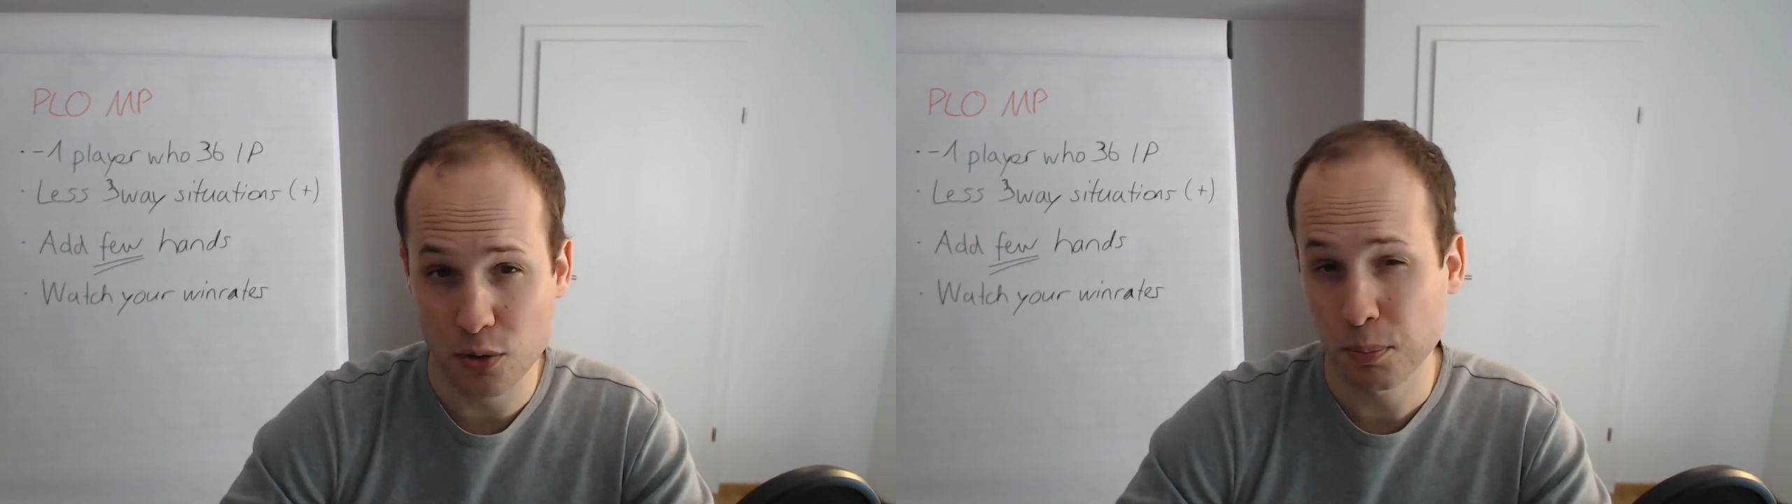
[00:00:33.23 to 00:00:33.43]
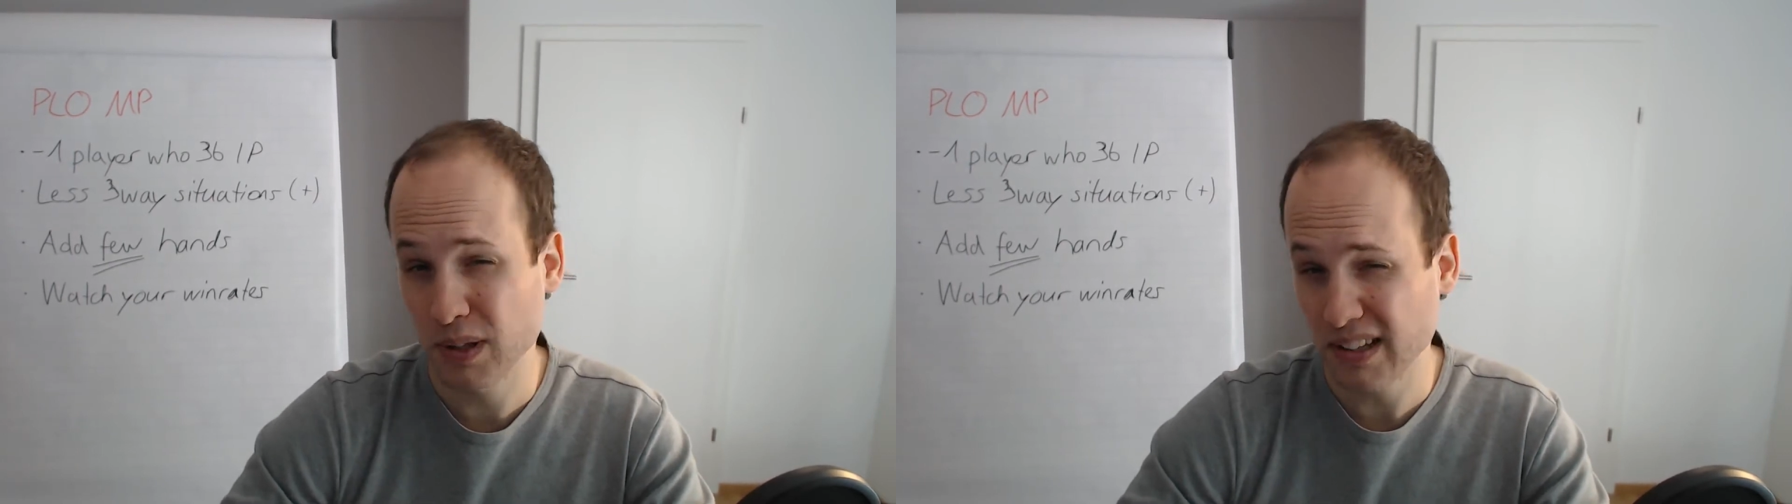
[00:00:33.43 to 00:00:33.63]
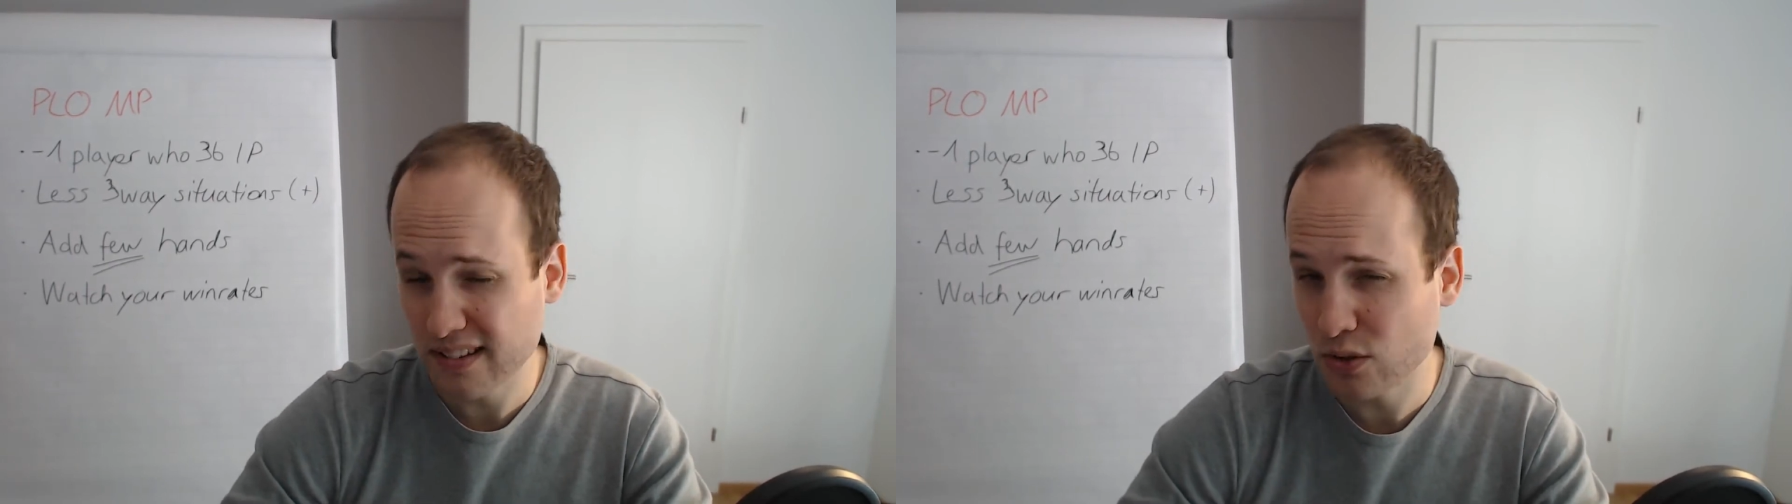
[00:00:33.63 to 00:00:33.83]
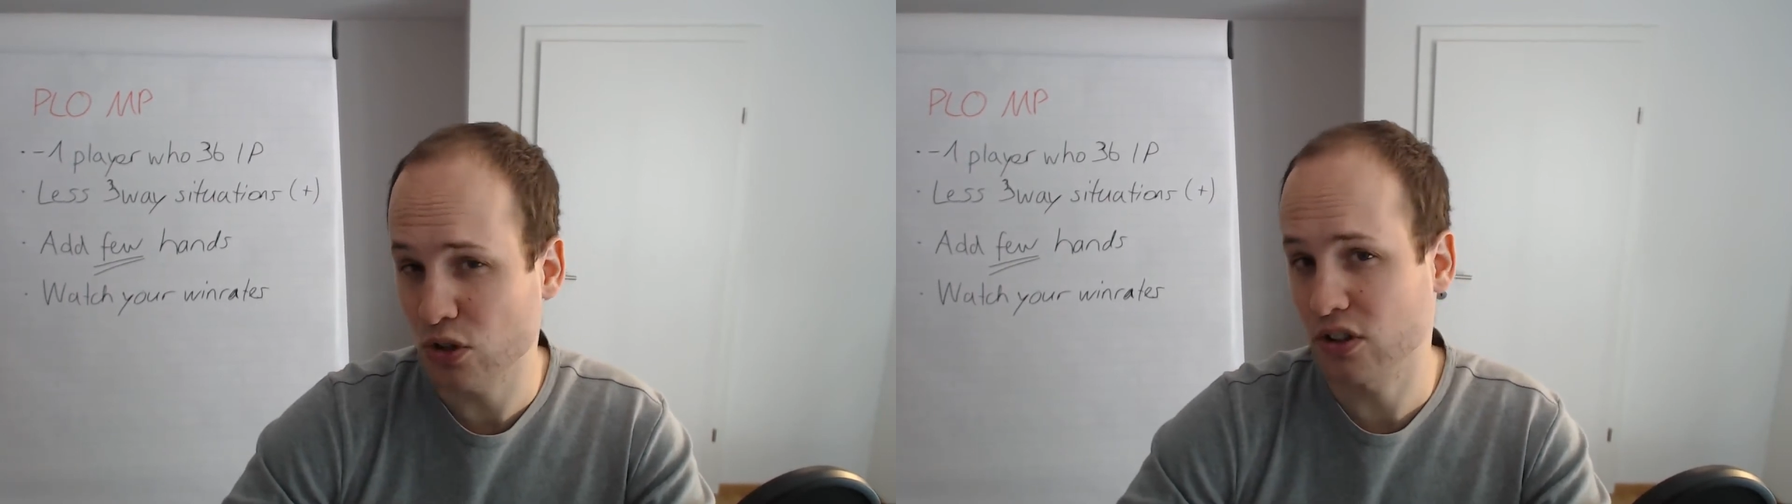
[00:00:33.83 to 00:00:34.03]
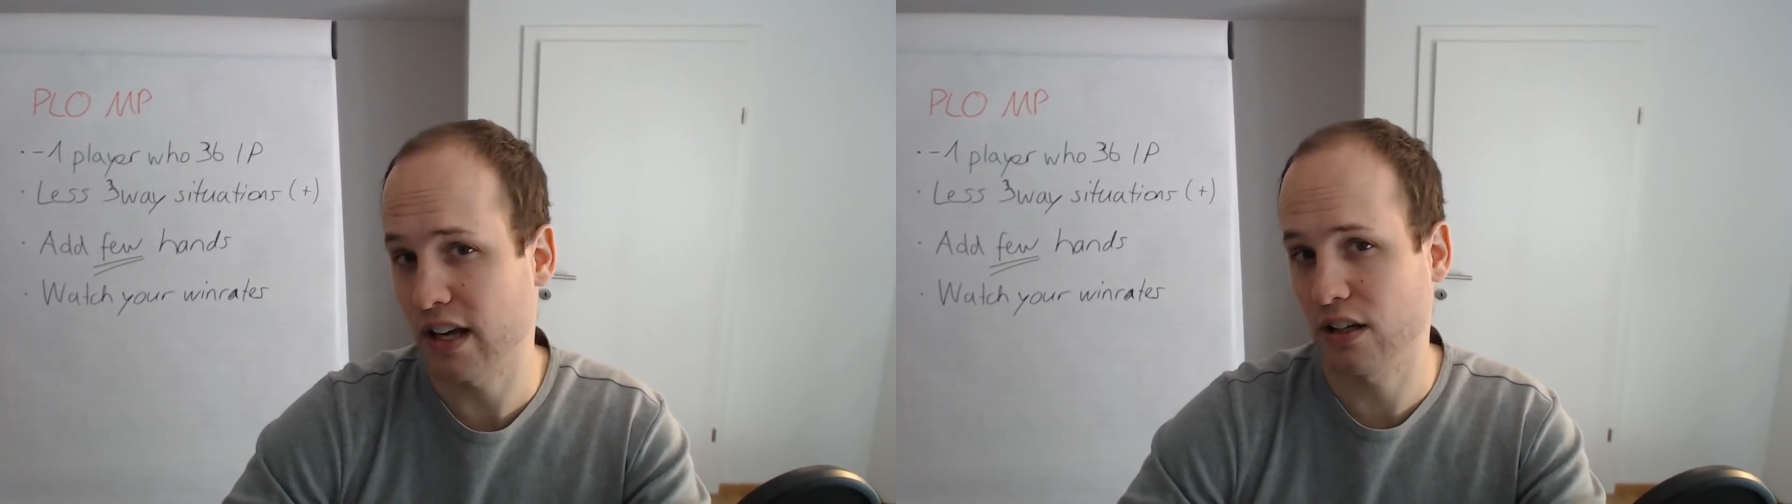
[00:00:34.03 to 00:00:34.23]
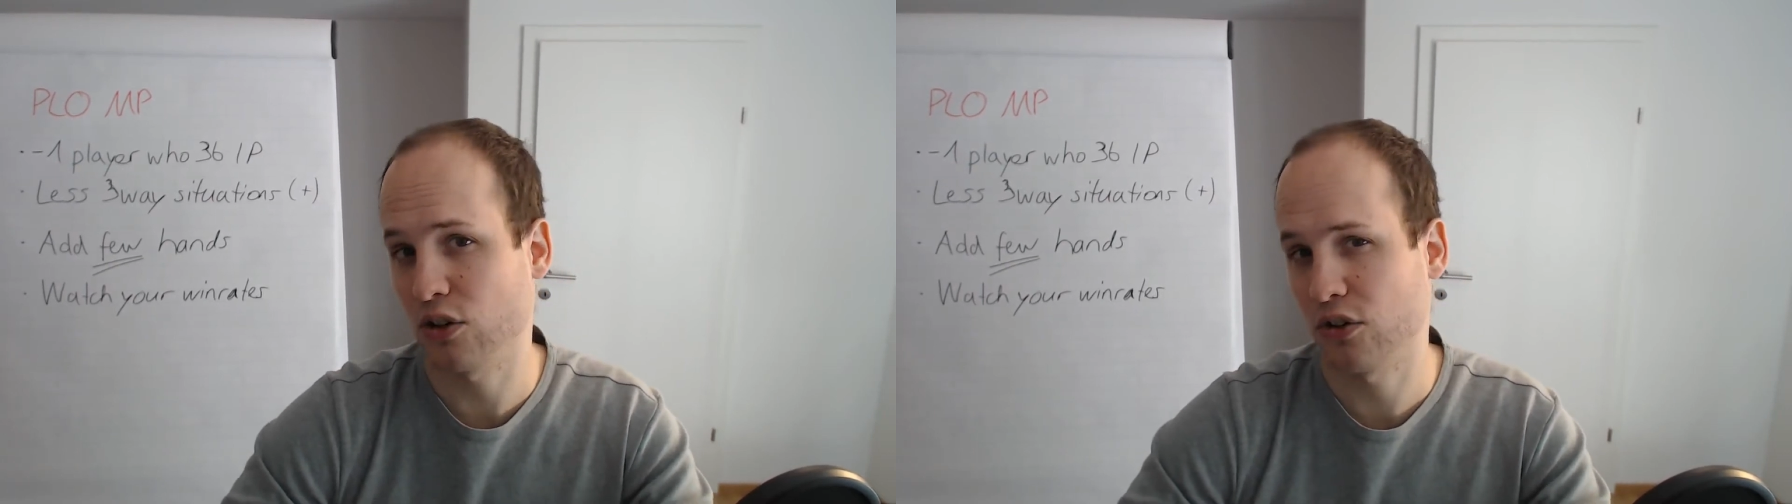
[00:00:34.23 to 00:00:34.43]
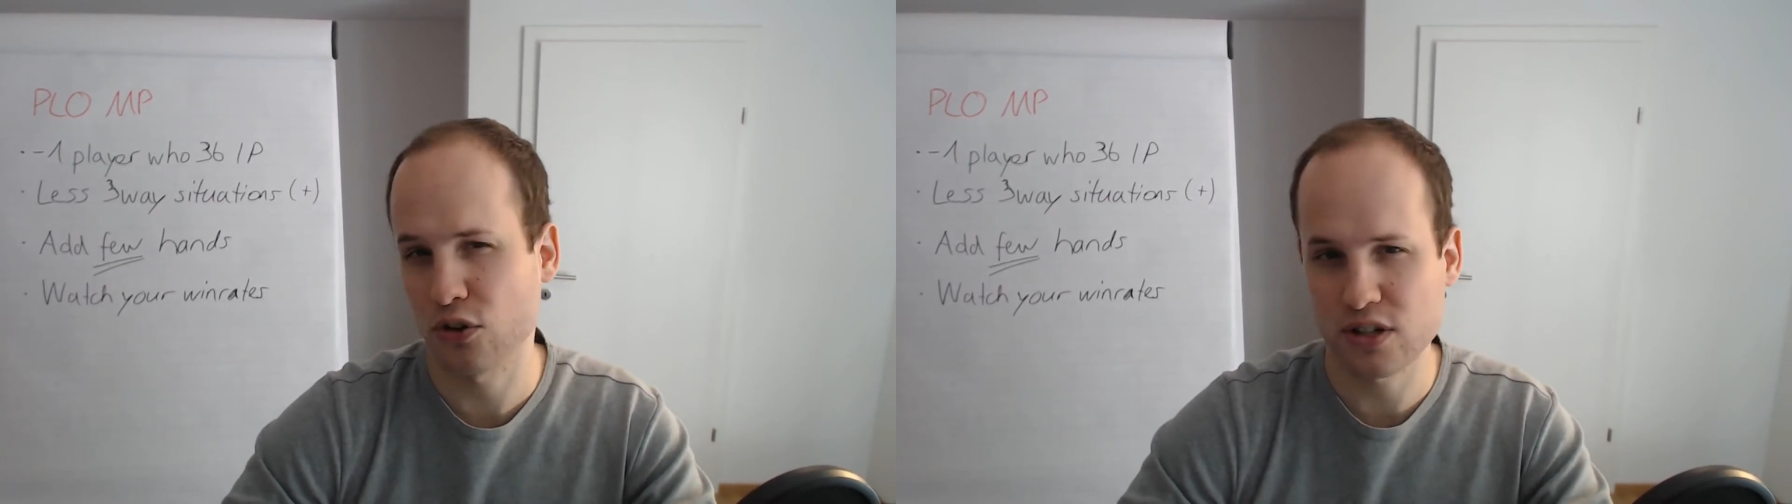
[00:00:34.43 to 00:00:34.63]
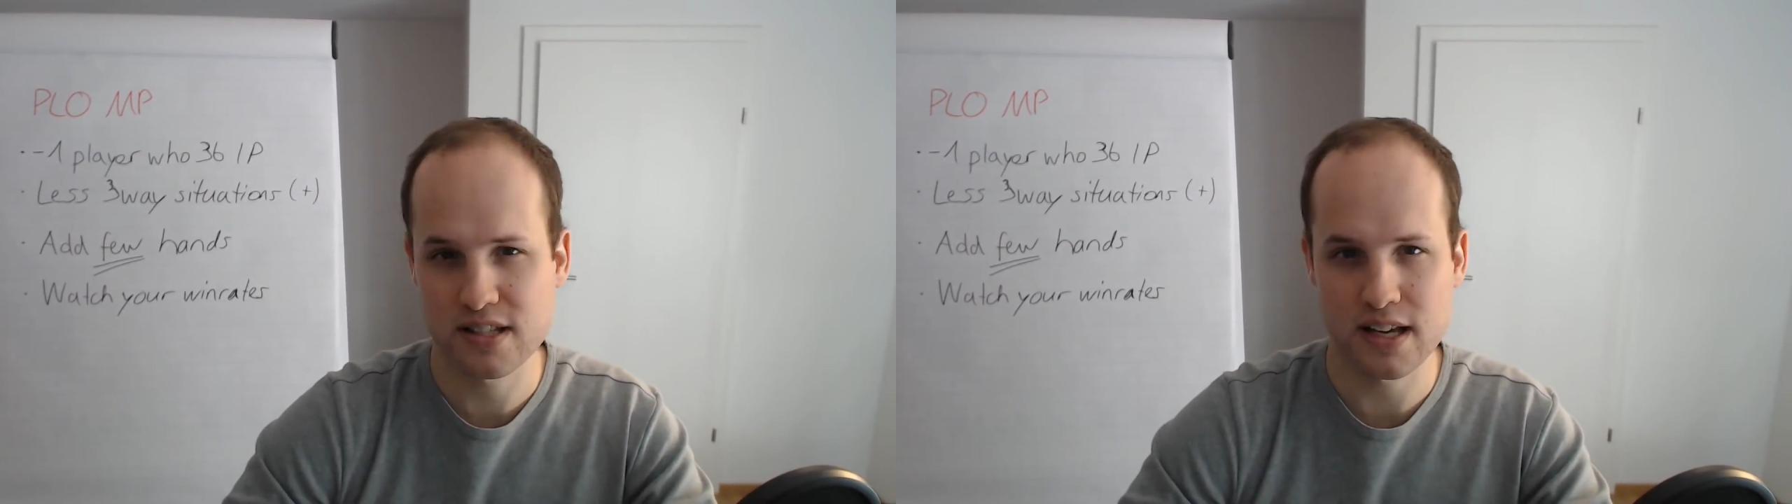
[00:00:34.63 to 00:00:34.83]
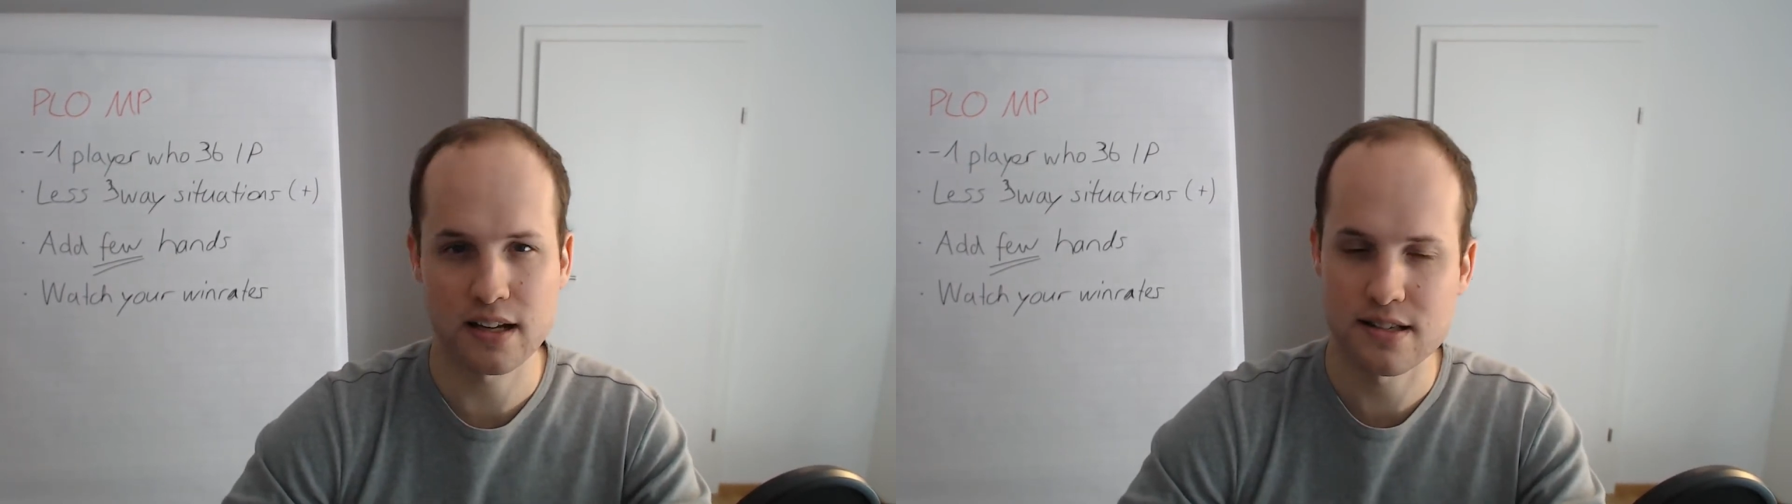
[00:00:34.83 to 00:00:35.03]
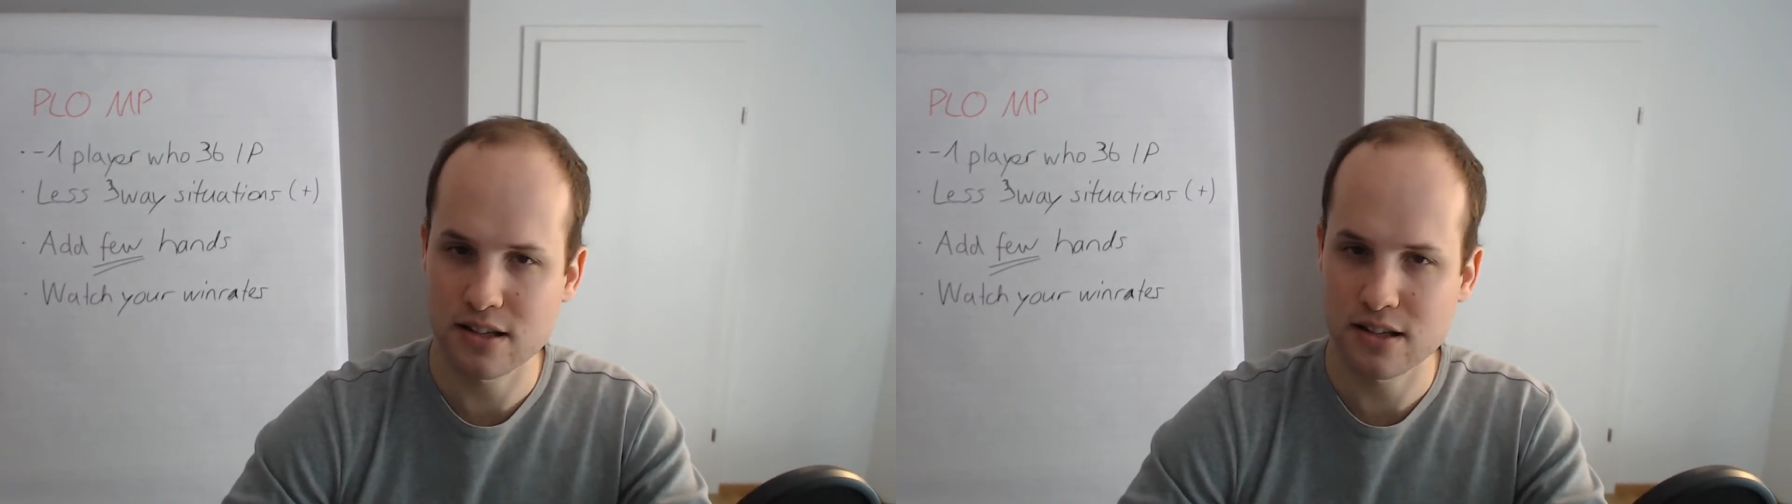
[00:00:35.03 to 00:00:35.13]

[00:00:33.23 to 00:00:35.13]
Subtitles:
please could you take your 30 seconds,